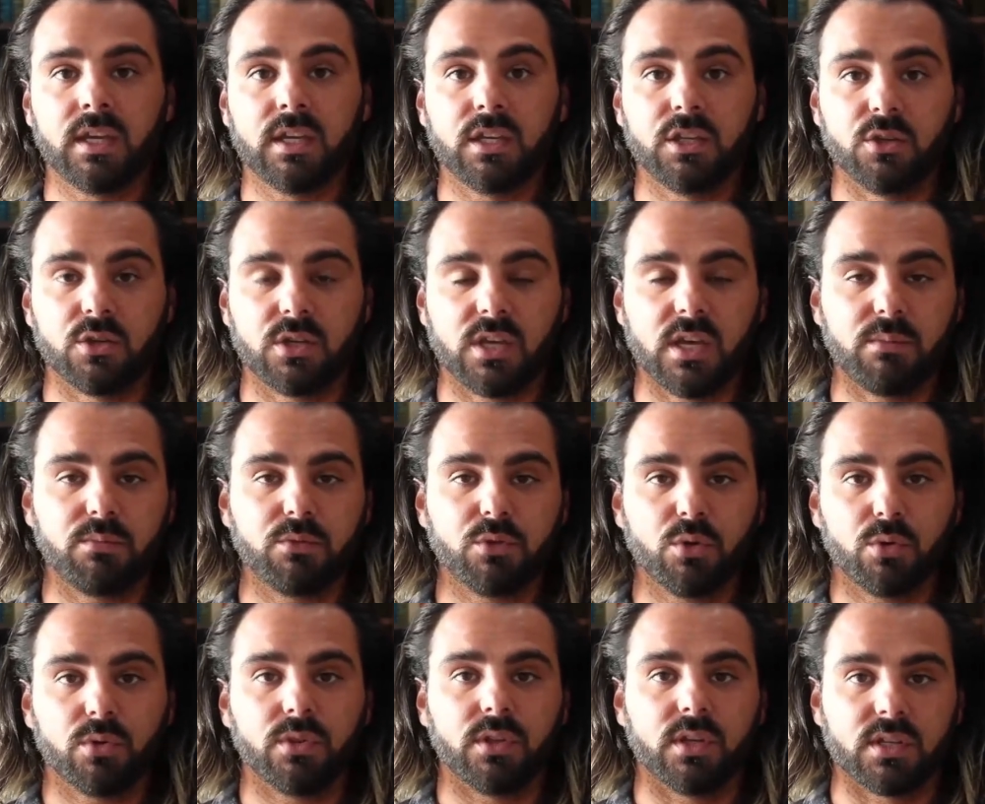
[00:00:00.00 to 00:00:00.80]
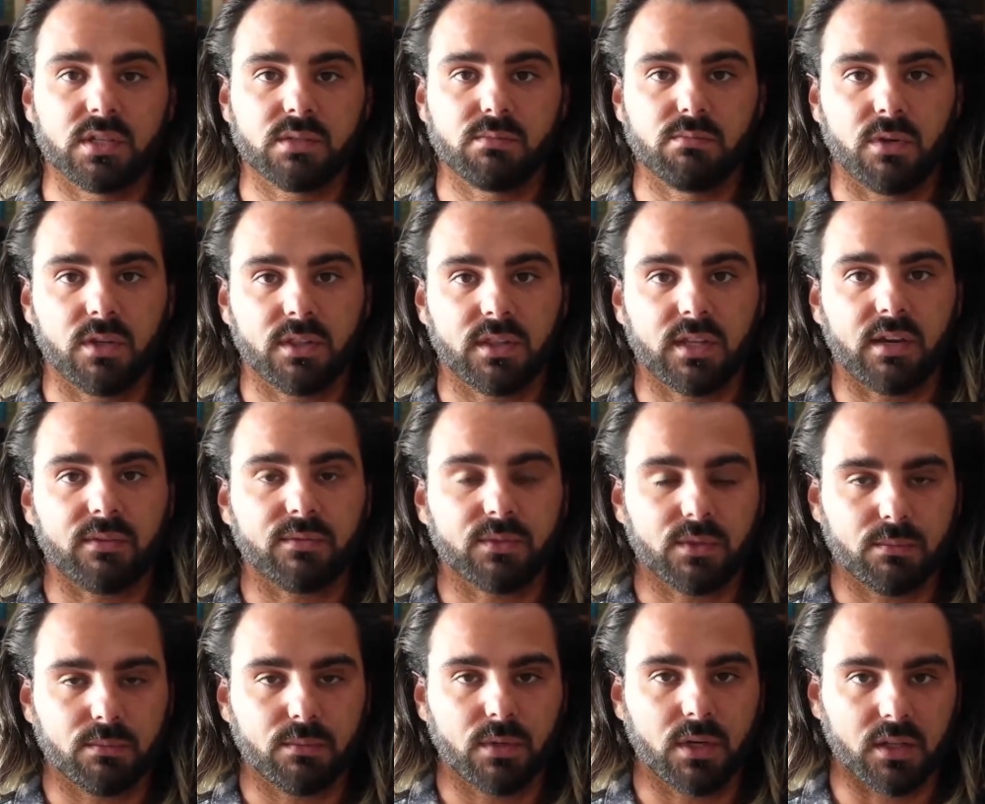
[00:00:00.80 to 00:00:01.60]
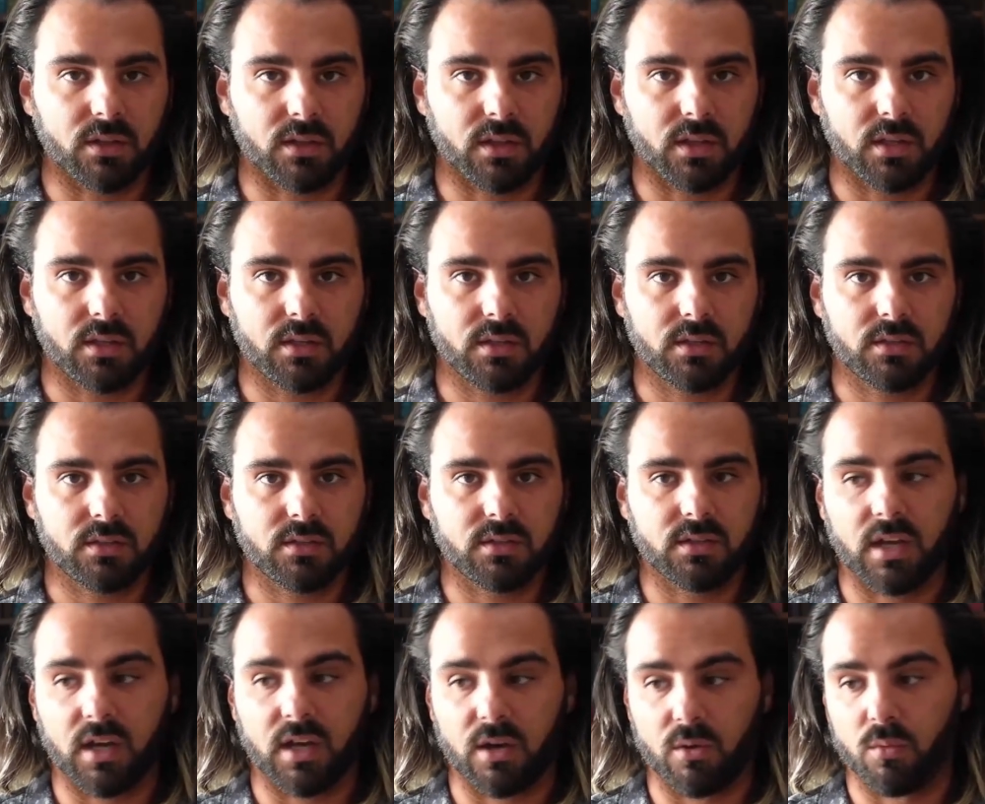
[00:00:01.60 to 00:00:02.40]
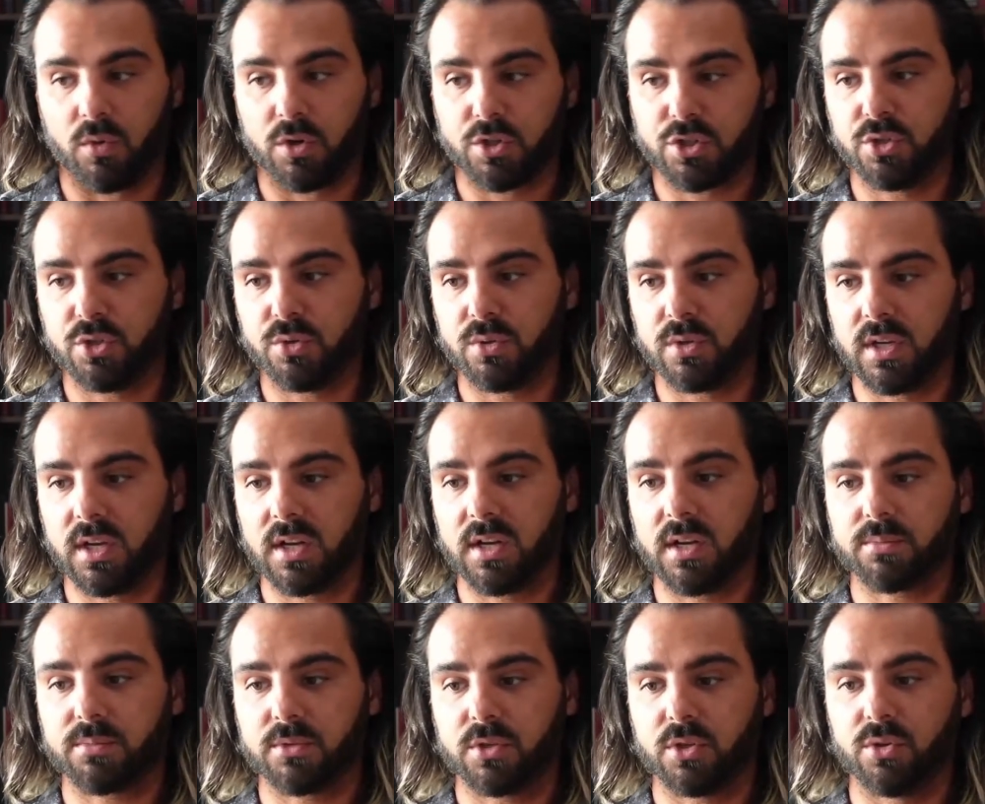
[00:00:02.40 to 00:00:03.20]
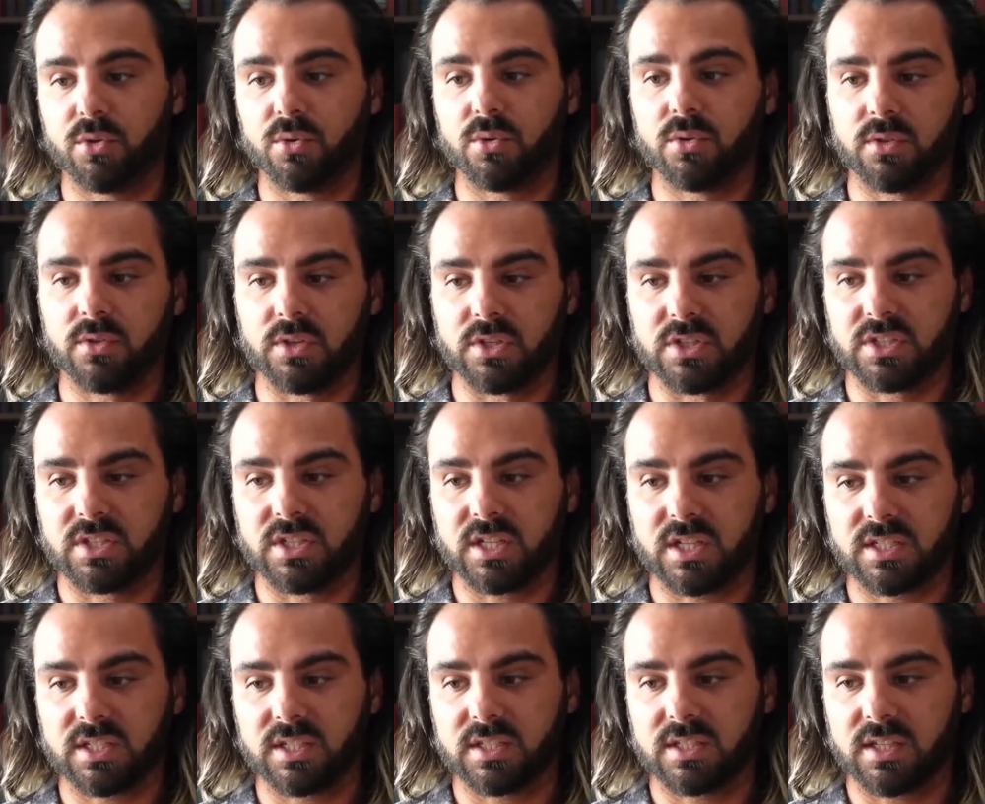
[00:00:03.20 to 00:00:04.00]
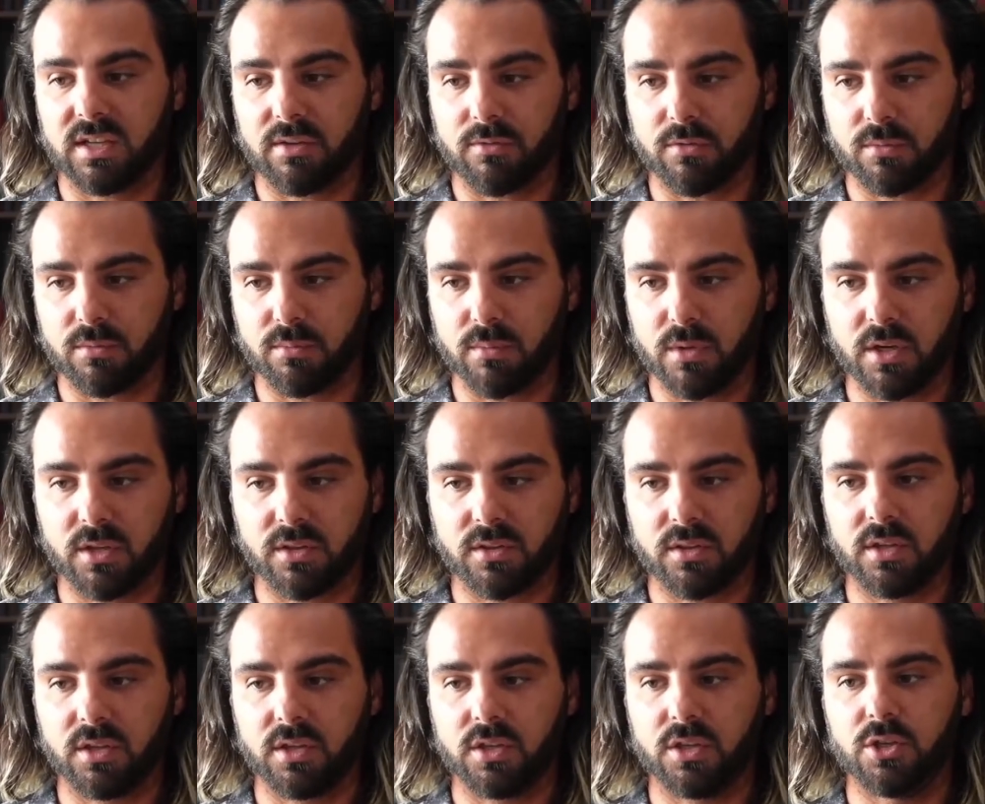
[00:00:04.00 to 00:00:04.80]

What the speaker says: You keep doing this month after month. Now, once you get up to the 6th and 7th month,